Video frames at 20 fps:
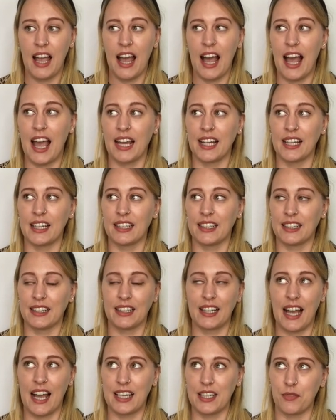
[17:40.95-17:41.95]
I can
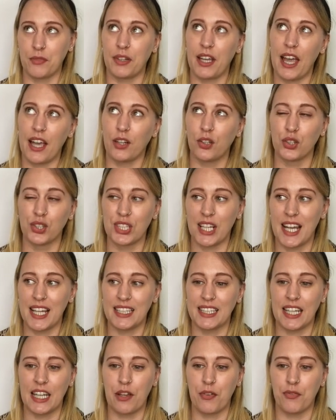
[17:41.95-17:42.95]
kind of get a good
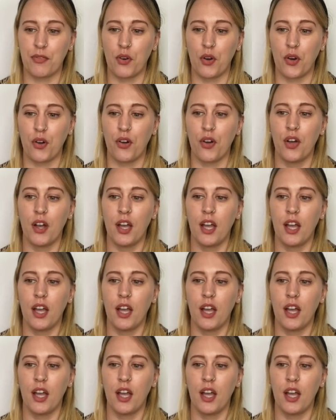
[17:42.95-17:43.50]
idea for